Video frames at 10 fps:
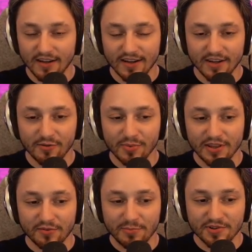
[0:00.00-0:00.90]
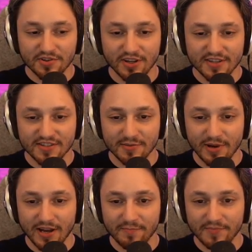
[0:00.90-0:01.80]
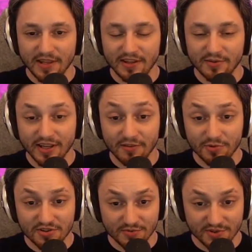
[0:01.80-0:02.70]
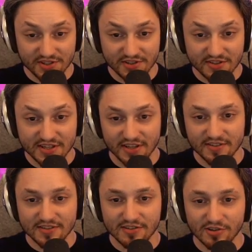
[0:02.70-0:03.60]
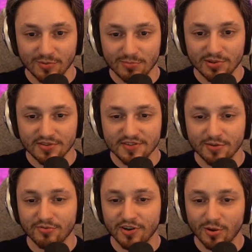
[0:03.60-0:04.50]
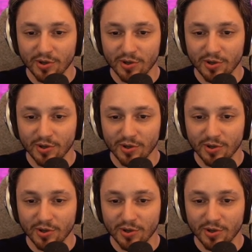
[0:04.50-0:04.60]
And the Reaper's crossing the map. And then again, we're still sticking to the normal build so far.